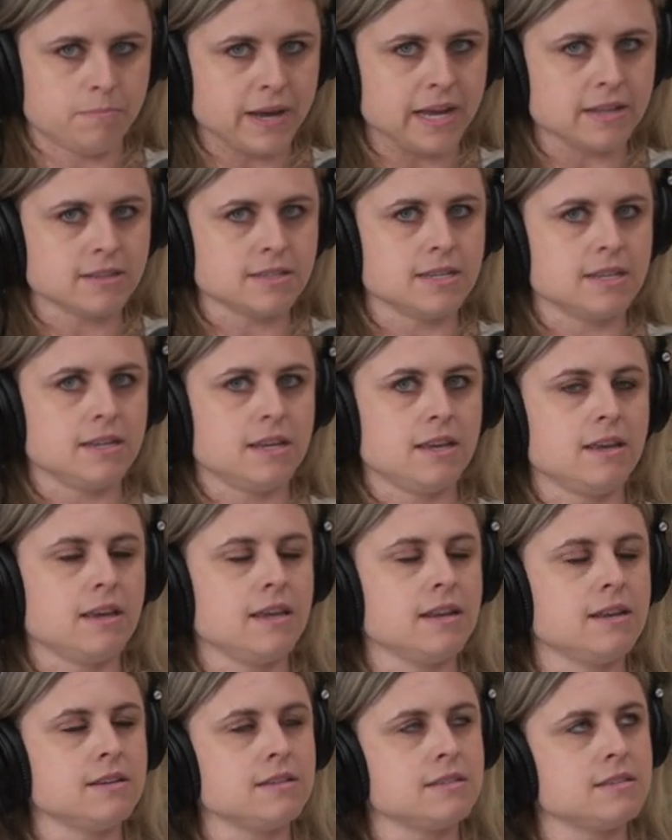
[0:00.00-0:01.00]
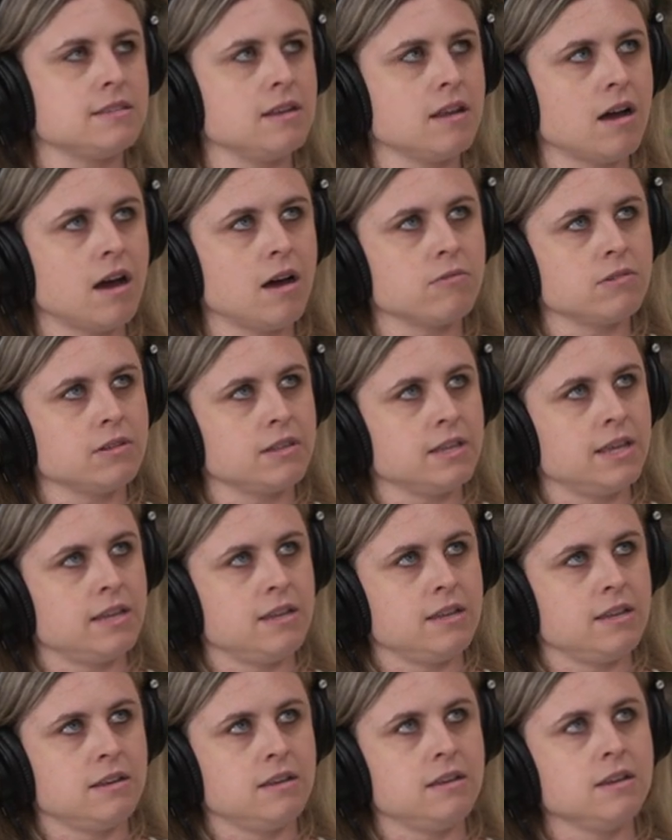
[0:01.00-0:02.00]
Bat City and it is not
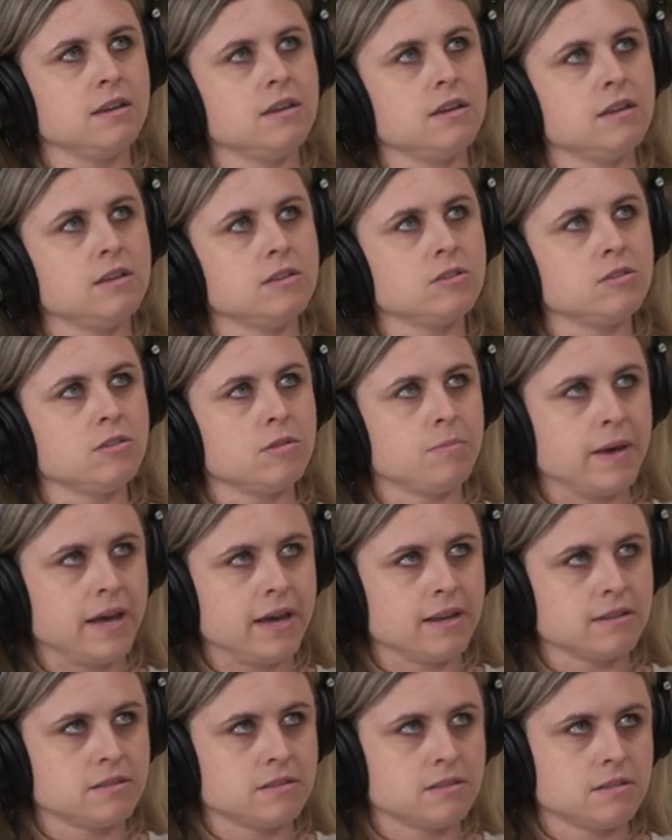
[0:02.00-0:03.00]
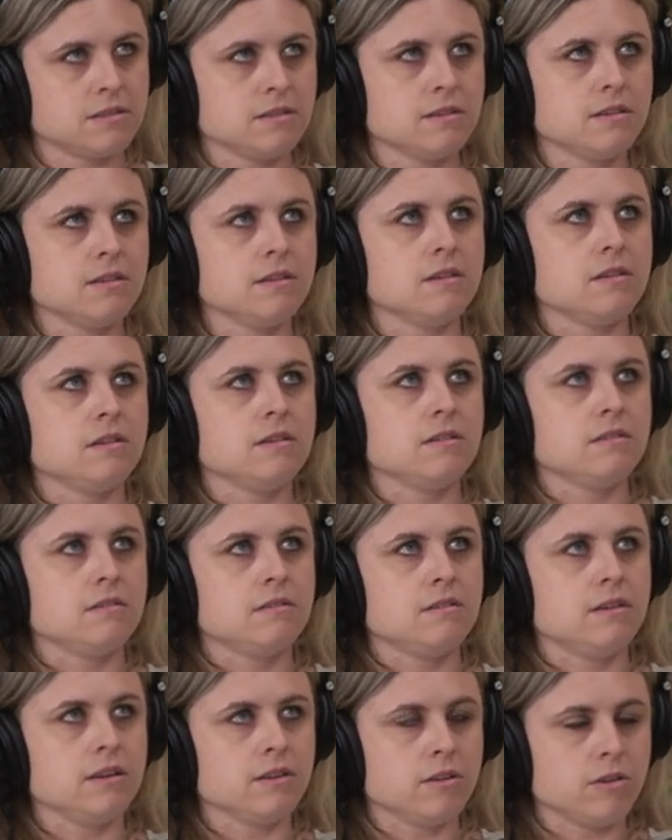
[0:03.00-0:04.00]
related to the bats
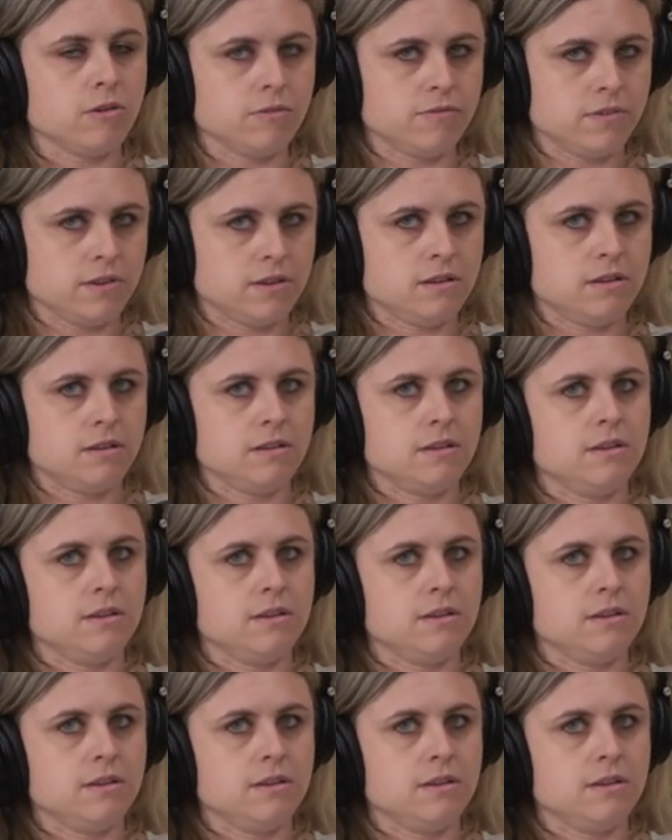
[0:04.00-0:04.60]
and COVID.